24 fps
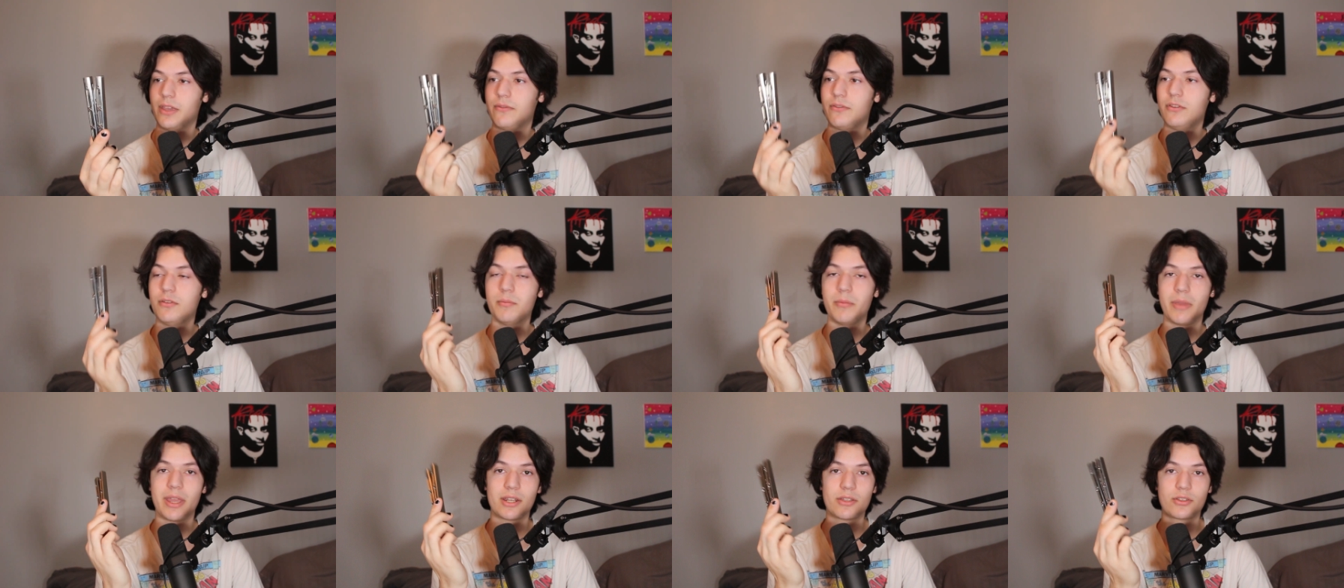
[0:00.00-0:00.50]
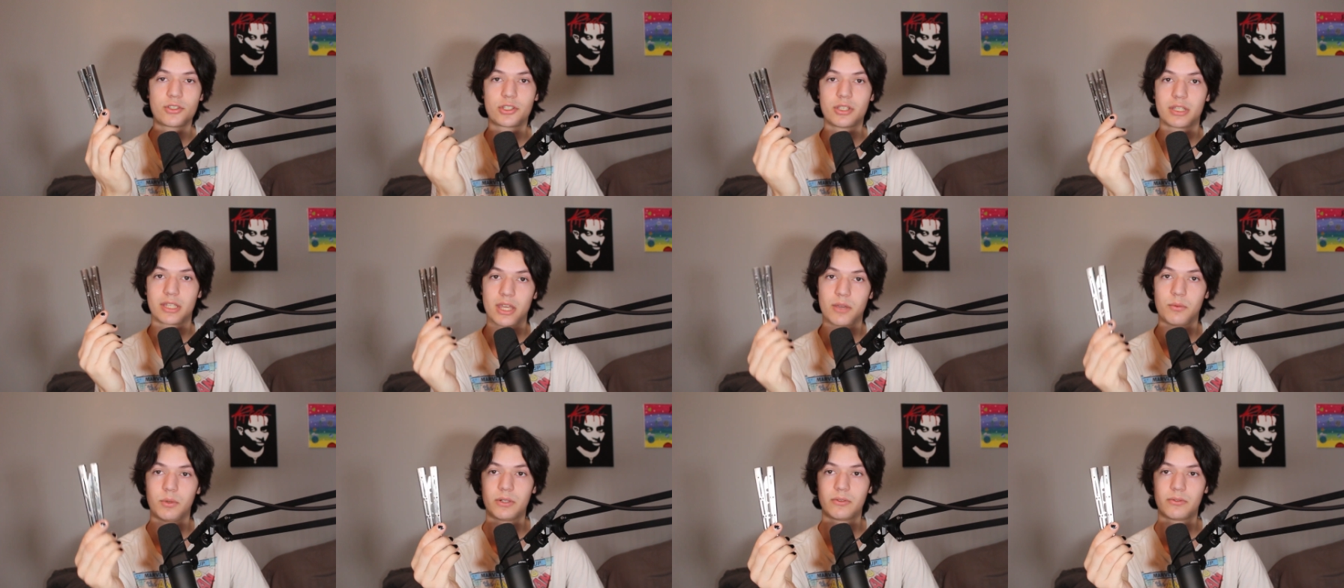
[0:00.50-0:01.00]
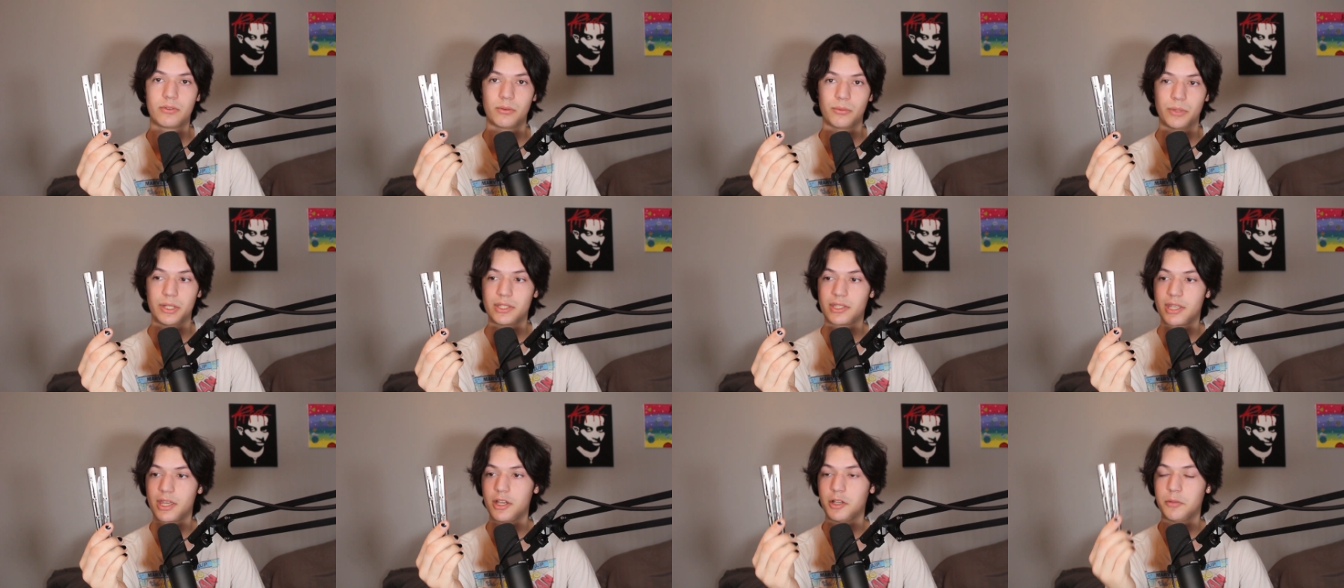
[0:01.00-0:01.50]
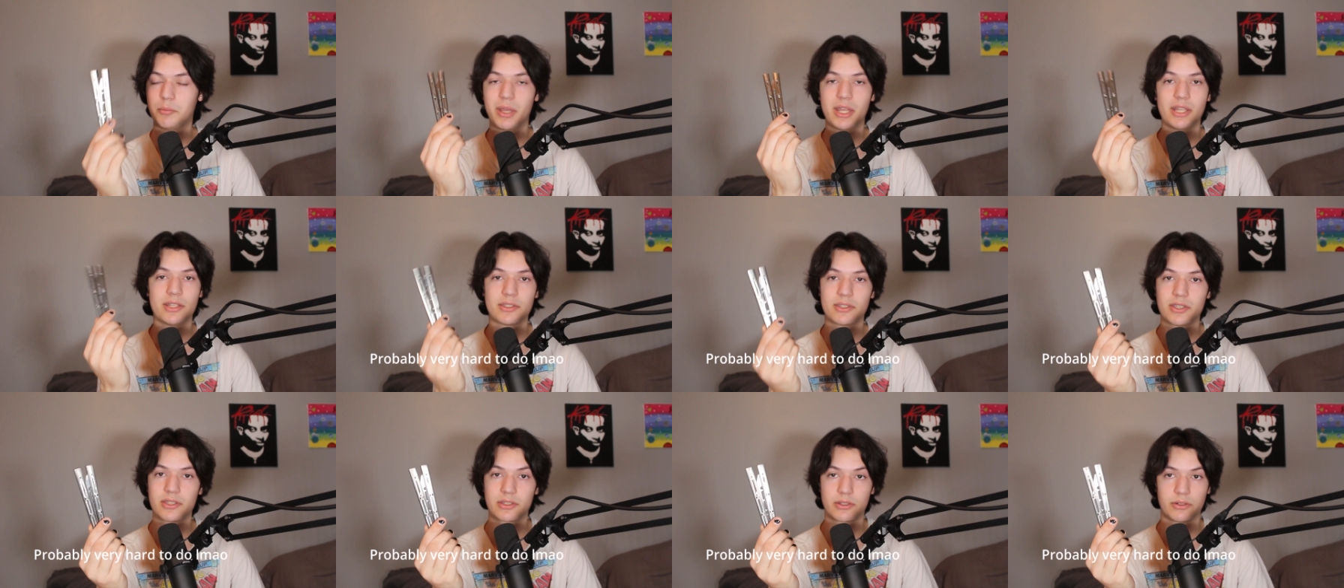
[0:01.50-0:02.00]
If you manage to get one for retail,
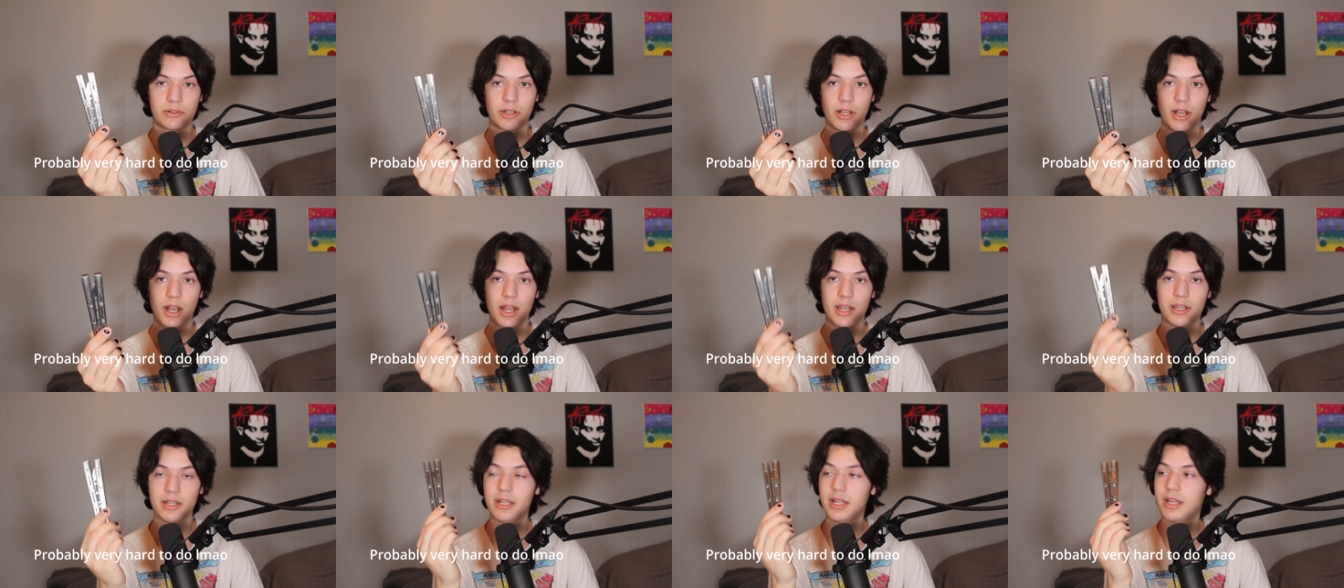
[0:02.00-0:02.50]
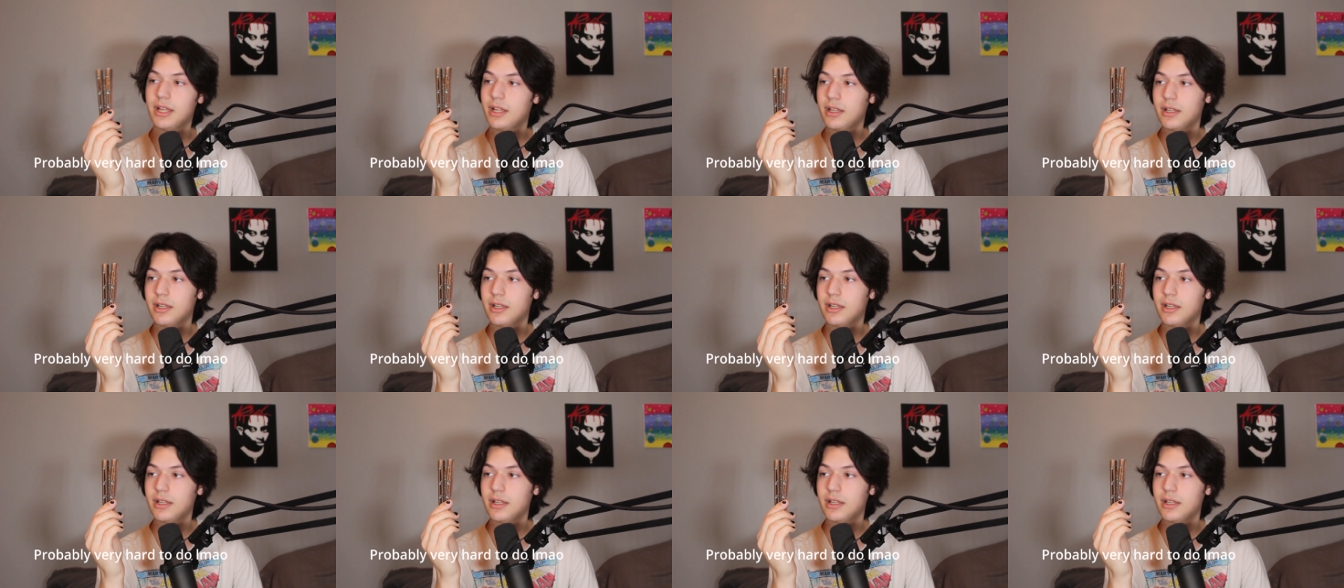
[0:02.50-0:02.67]
pinsless or not,